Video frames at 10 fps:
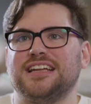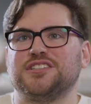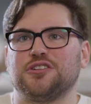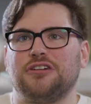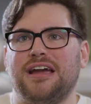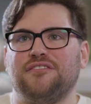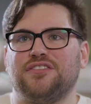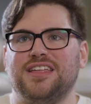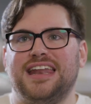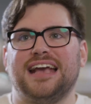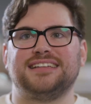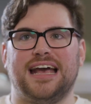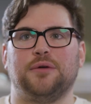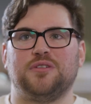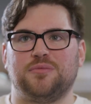on Instagram for the next
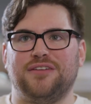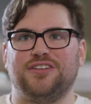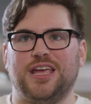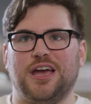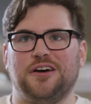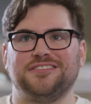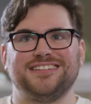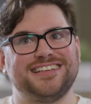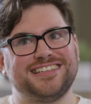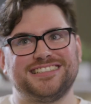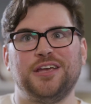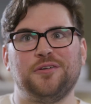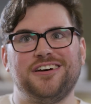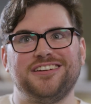Edit With Me video. See you